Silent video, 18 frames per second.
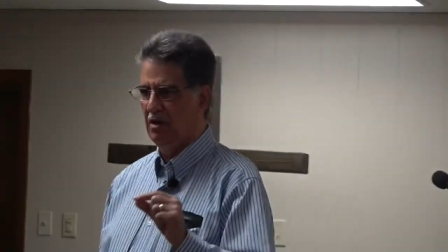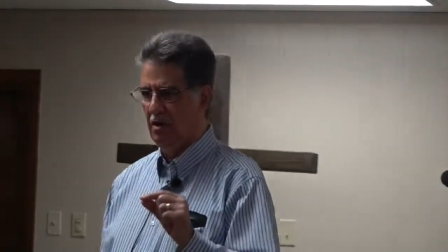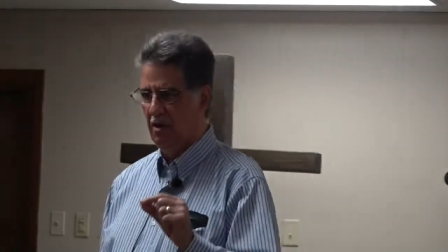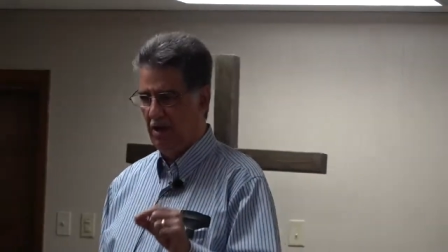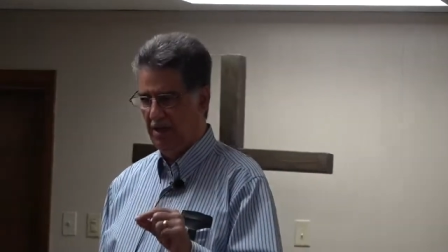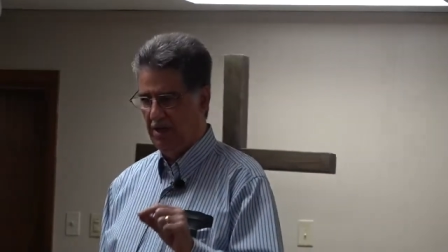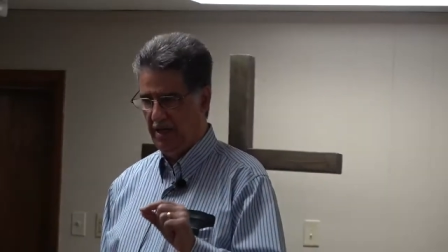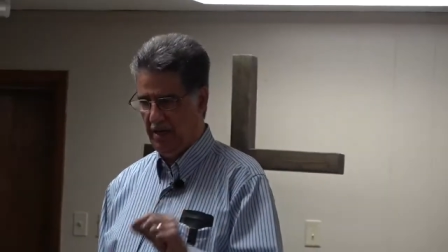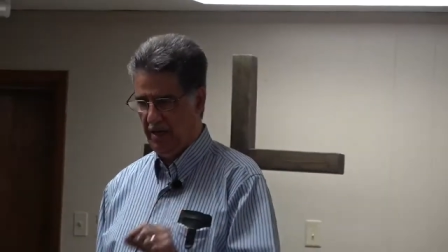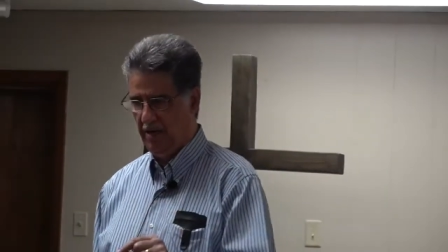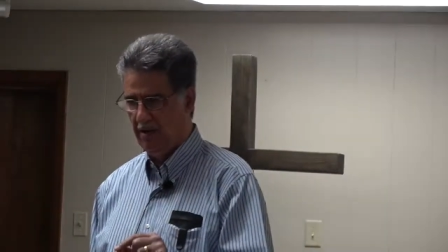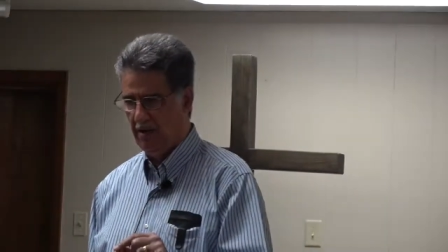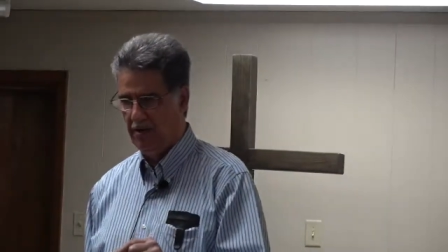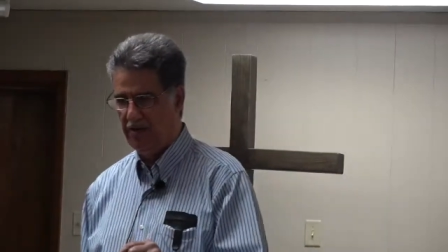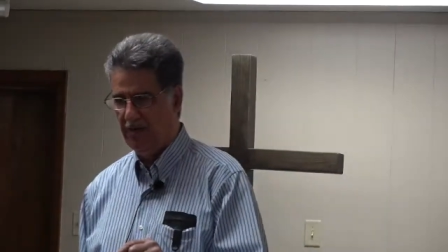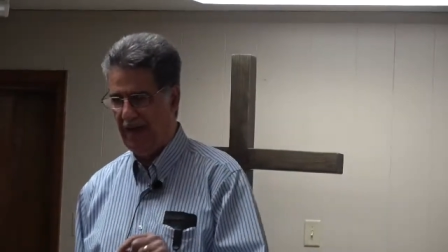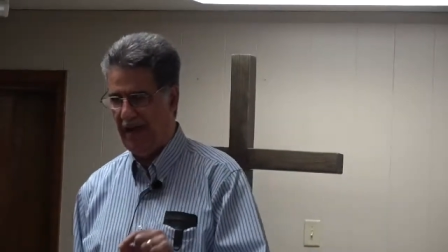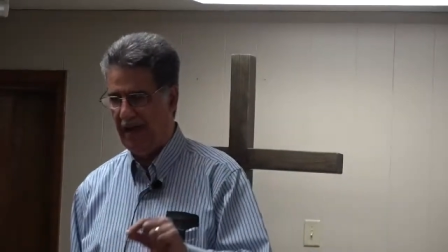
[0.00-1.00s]
on the
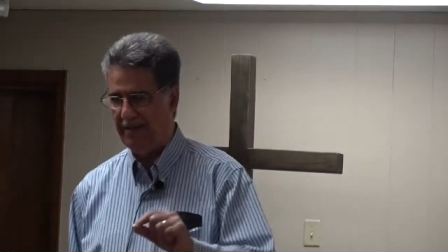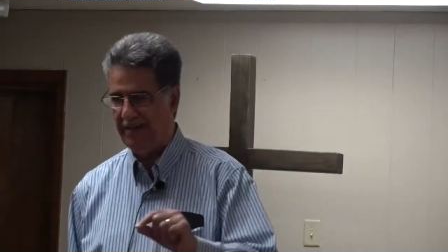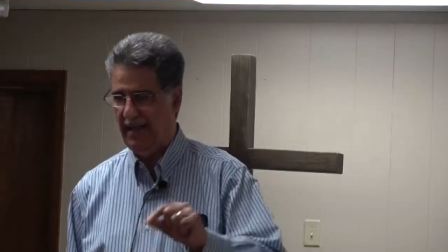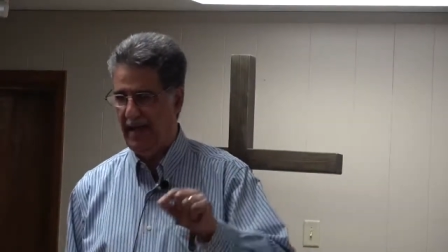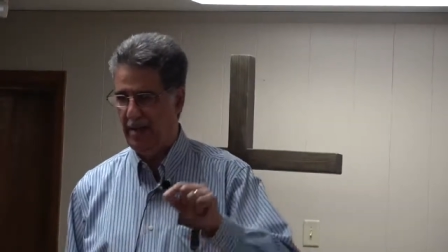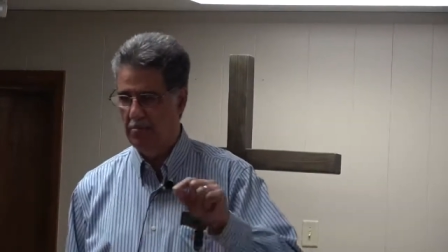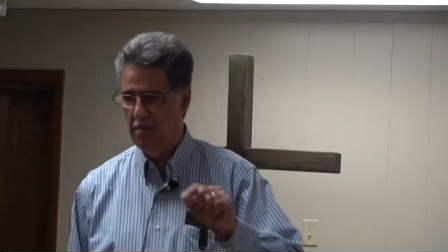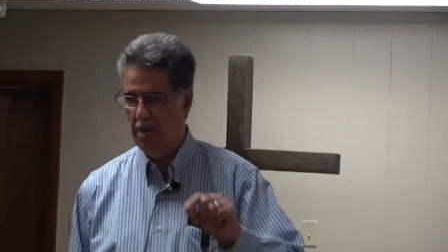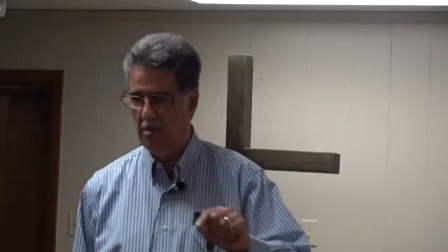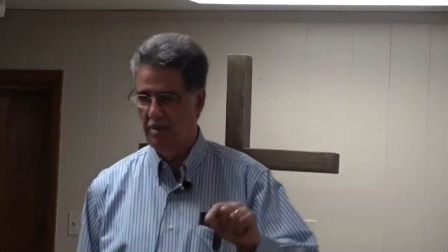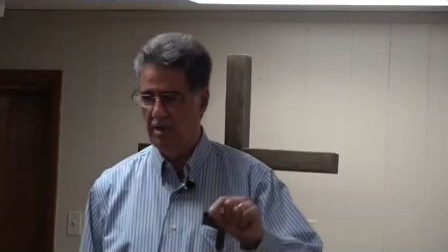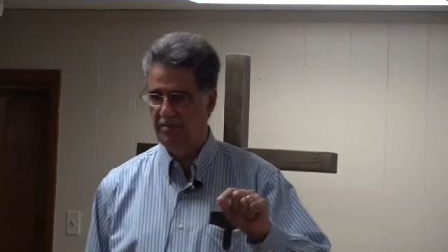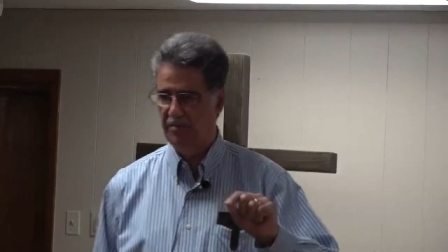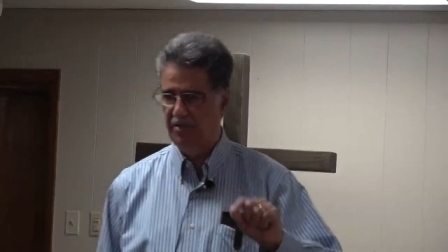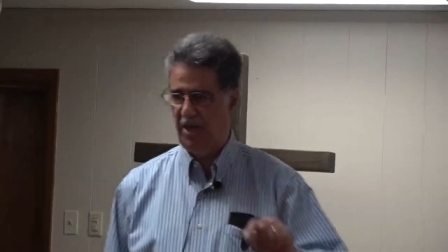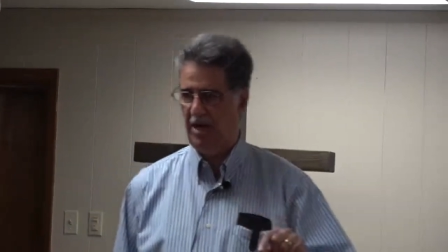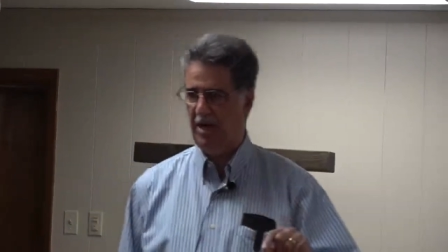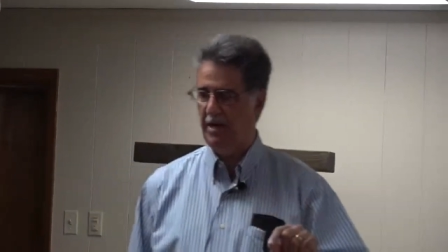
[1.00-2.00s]
earth at that moment
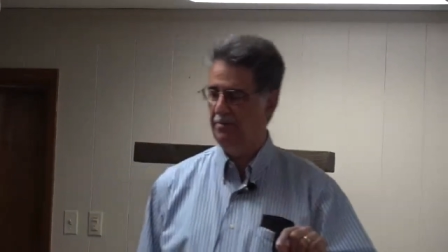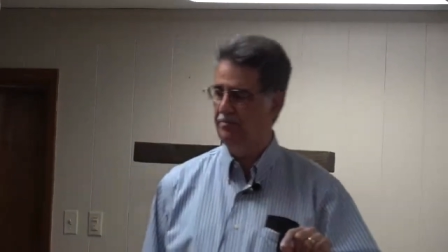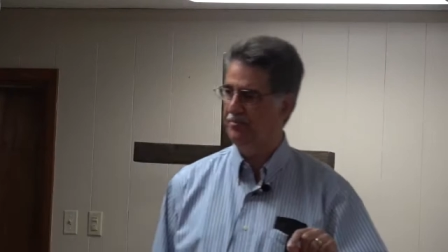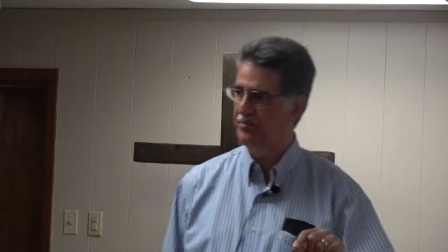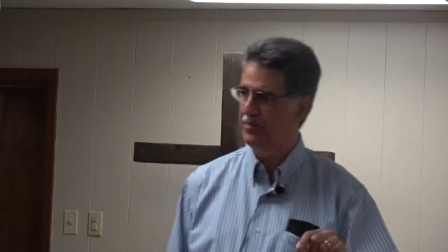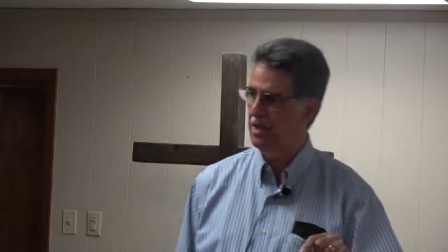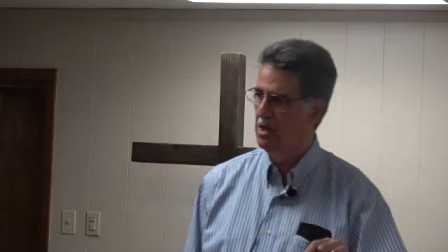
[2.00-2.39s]
of time.